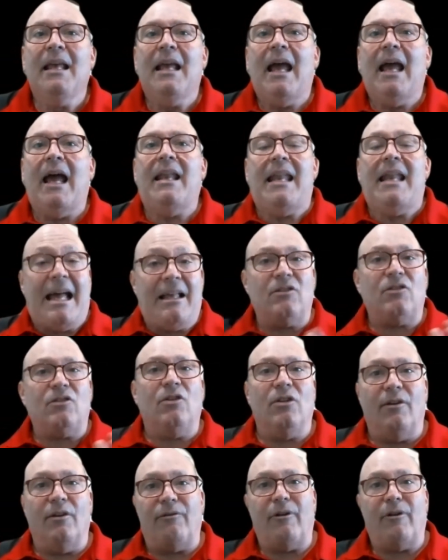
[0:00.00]
and that's
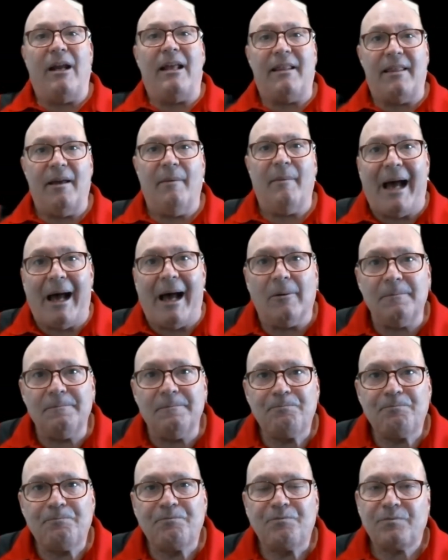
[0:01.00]
going to freak them out.
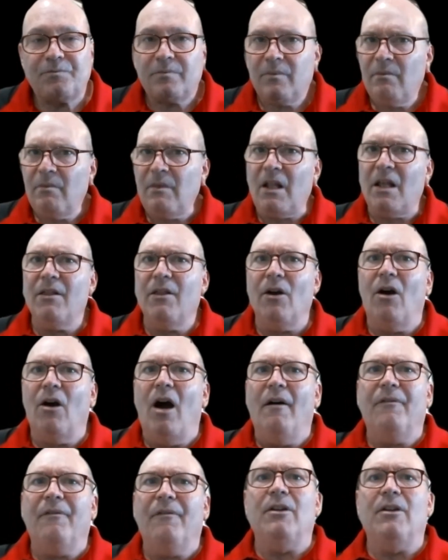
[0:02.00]
They're
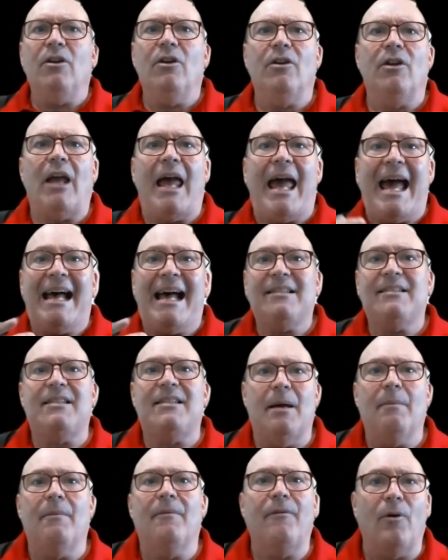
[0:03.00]
often going to ask
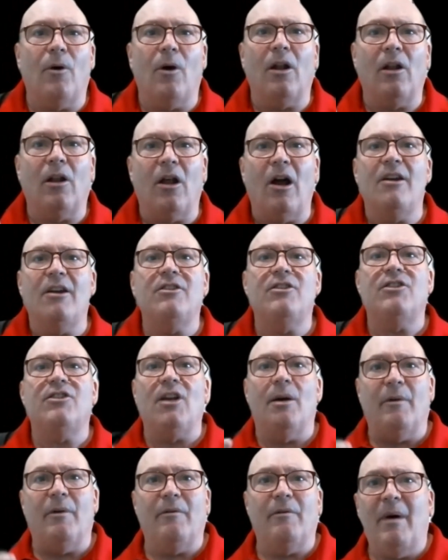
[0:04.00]
them for a large
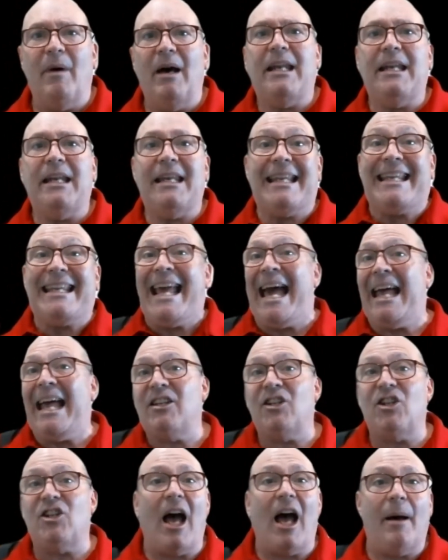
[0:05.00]
sum of money to
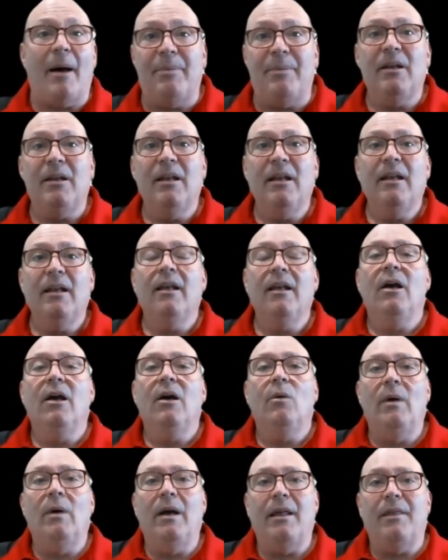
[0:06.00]
catch up
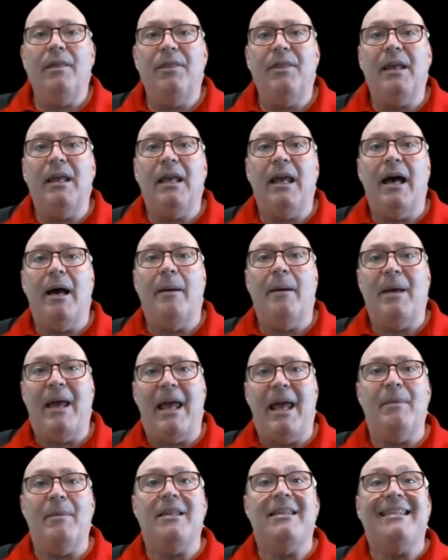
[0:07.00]
with the
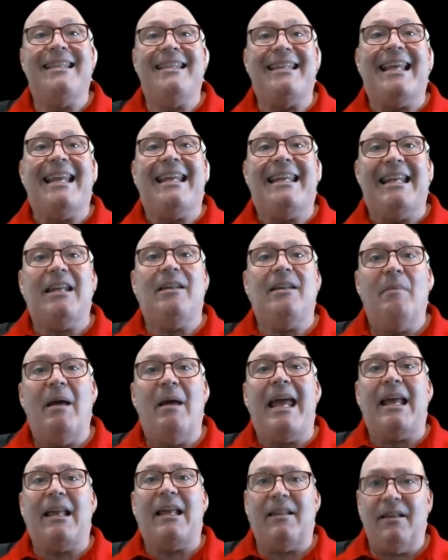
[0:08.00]
payments that they didn't
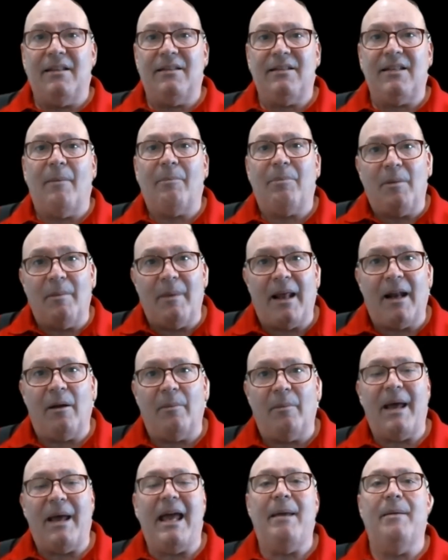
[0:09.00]
make, the supplemental
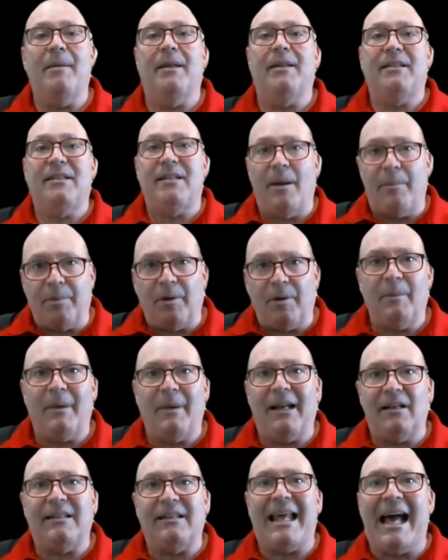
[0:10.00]
payments,
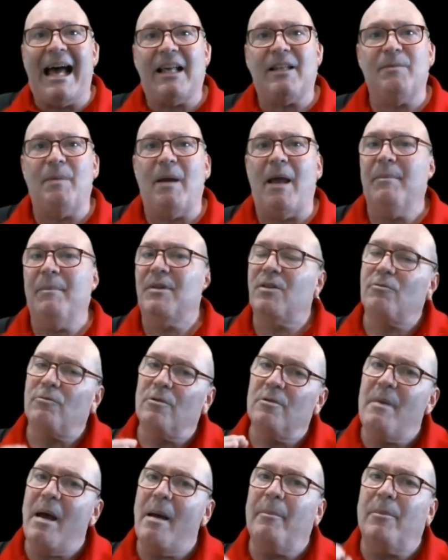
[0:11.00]
supplemental tax payments. And
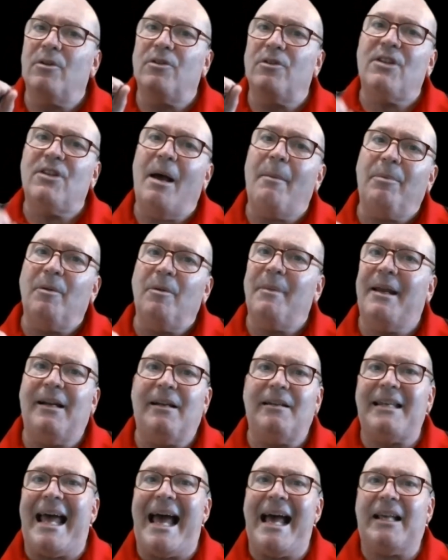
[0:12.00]
remember,
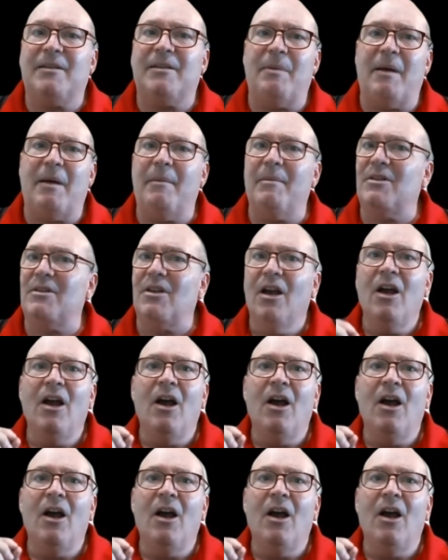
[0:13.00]
supplemental tax payments